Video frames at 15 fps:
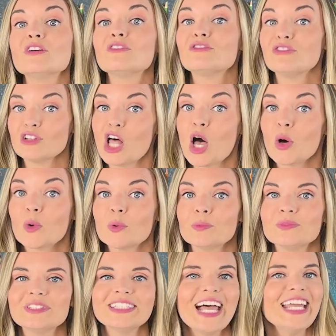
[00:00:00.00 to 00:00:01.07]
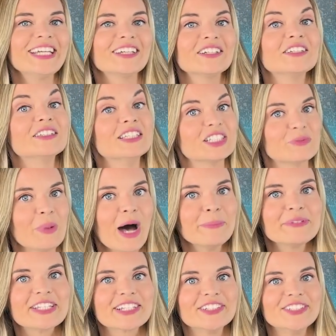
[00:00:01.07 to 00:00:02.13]
flow, like this
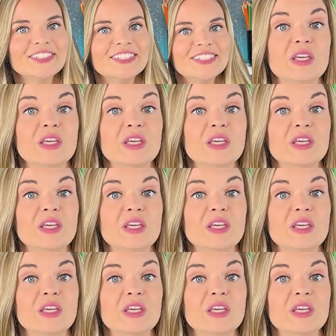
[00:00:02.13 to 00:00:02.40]
popsicle.